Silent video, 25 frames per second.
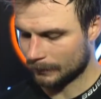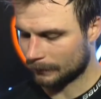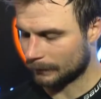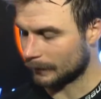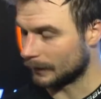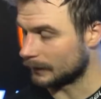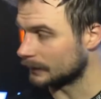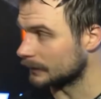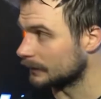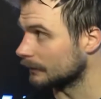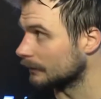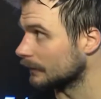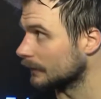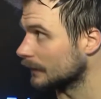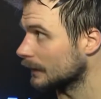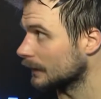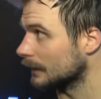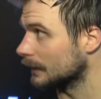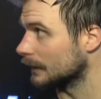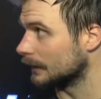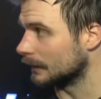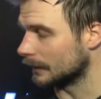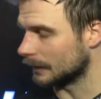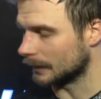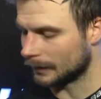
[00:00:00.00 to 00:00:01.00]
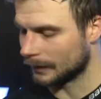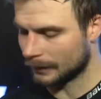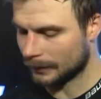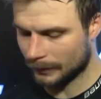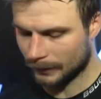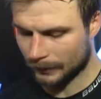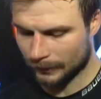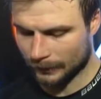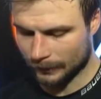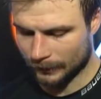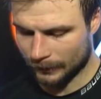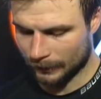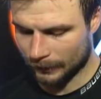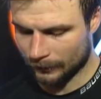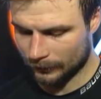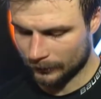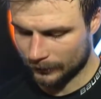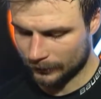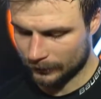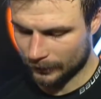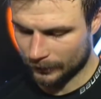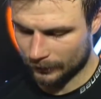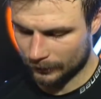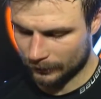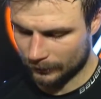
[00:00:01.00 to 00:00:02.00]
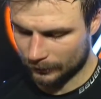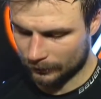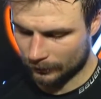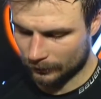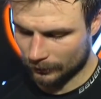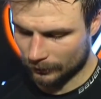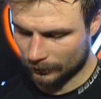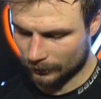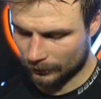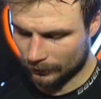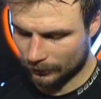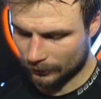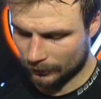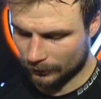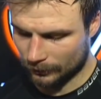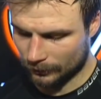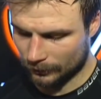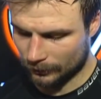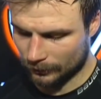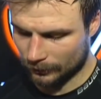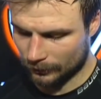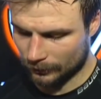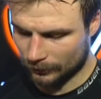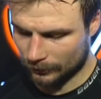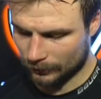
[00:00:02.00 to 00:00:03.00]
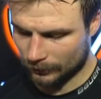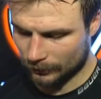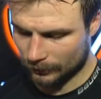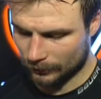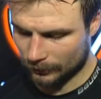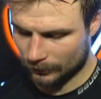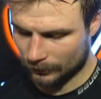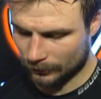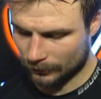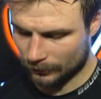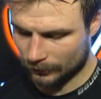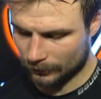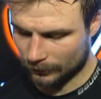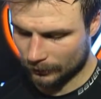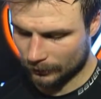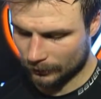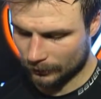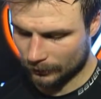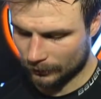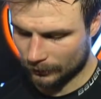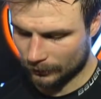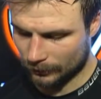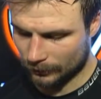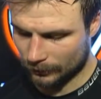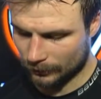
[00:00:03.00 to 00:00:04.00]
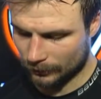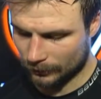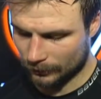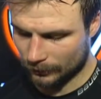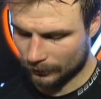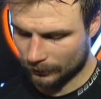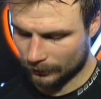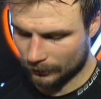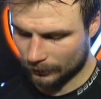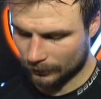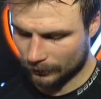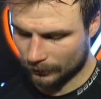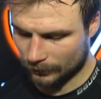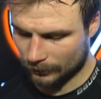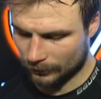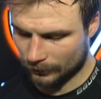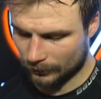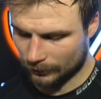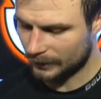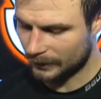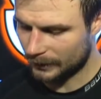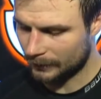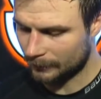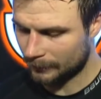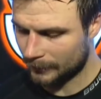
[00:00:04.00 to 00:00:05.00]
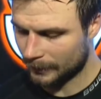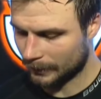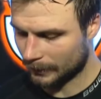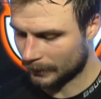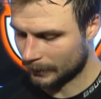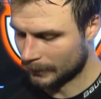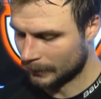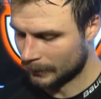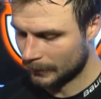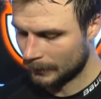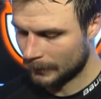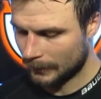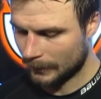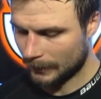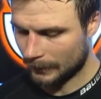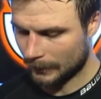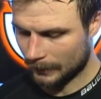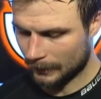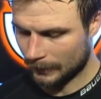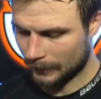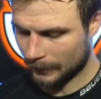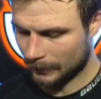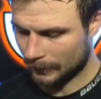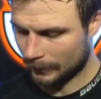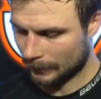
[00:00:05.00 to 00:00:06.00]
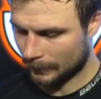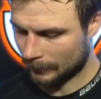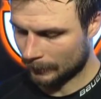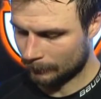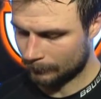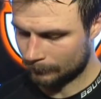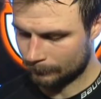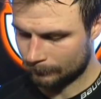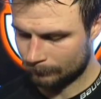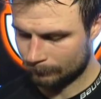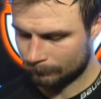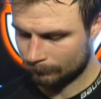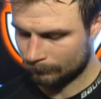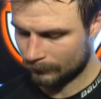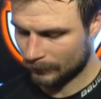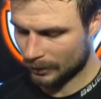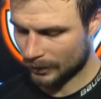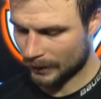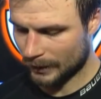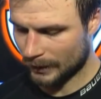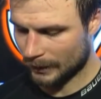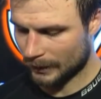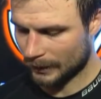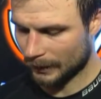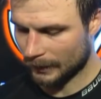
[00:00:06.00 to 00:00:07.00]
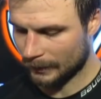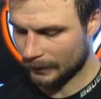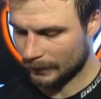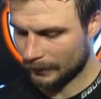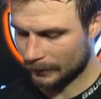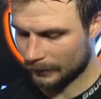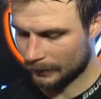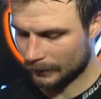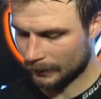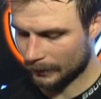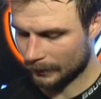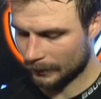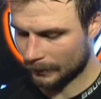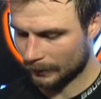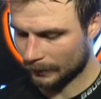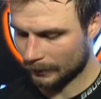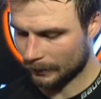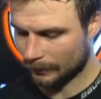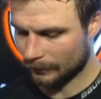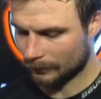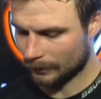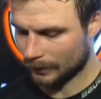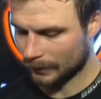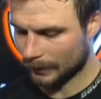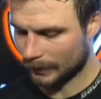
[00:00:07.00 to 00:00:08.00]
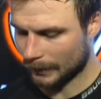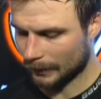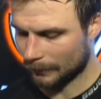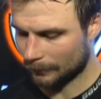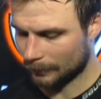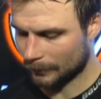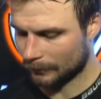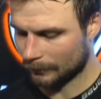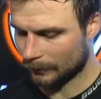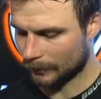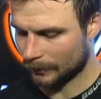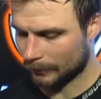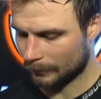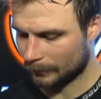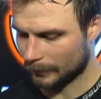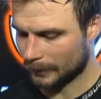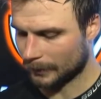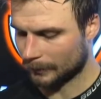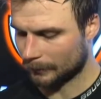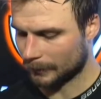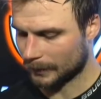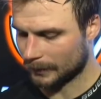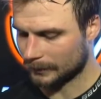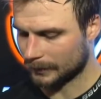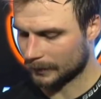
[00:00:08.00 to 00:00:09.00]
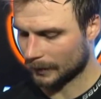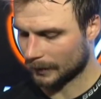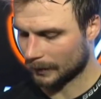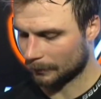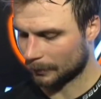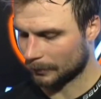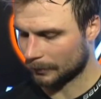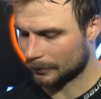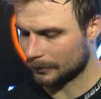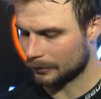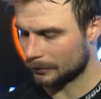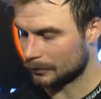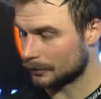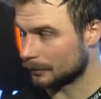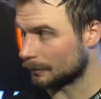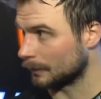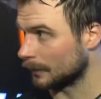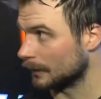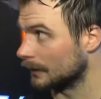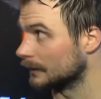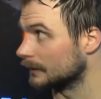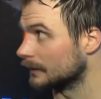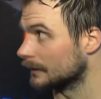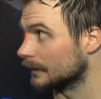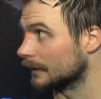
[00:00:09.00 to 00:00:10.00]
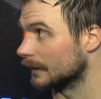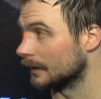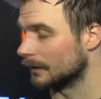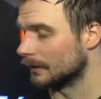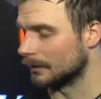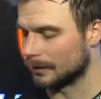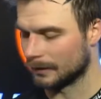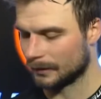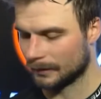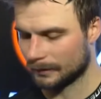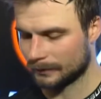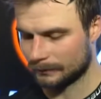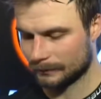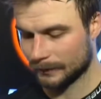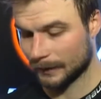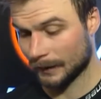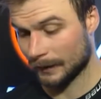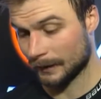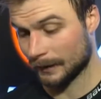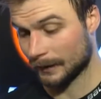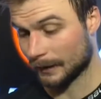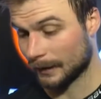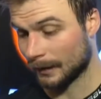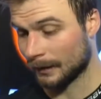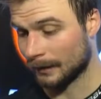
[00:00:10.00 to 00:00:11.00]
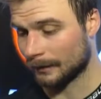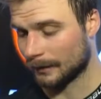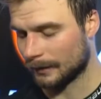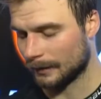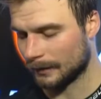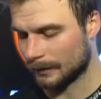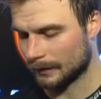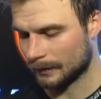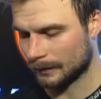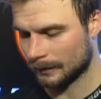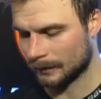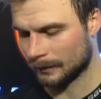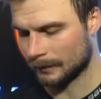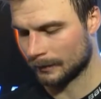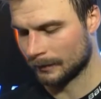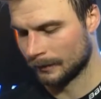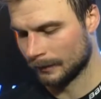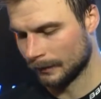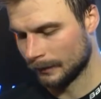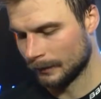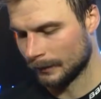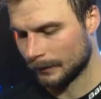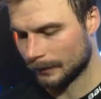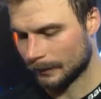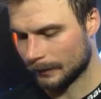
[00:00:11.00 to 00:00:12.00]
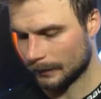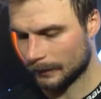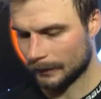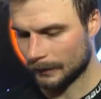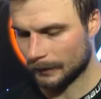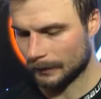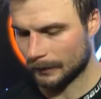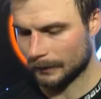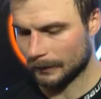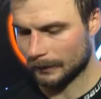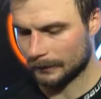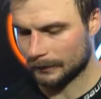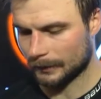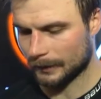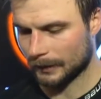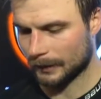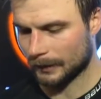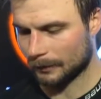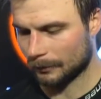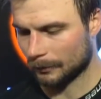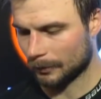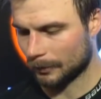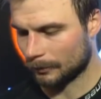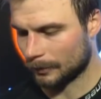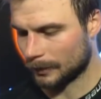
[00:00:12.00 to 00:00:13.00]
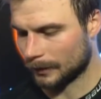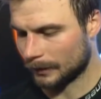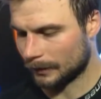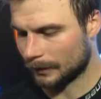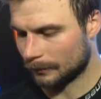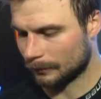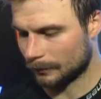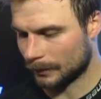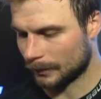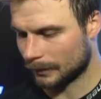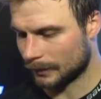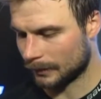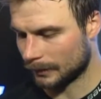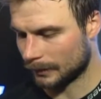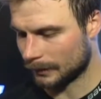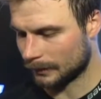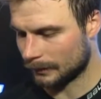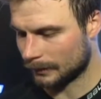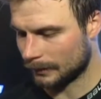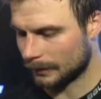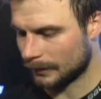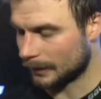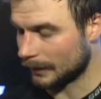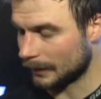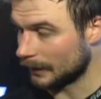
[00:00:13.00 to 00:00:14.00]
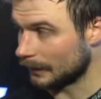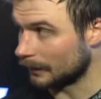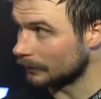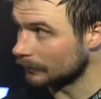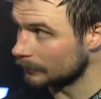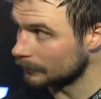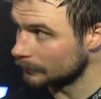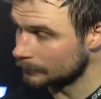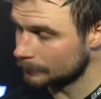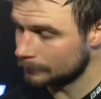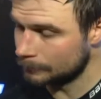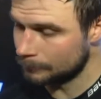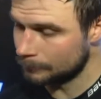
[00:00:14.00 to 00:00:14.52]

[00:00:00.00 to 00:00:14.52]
defensively, and now he's starting to score some goals here, which are crucial for our team. And great guy, and really happy for him. But he makes a couple huge plays there out of kind of nothing, and that's kind of what we need with TK out.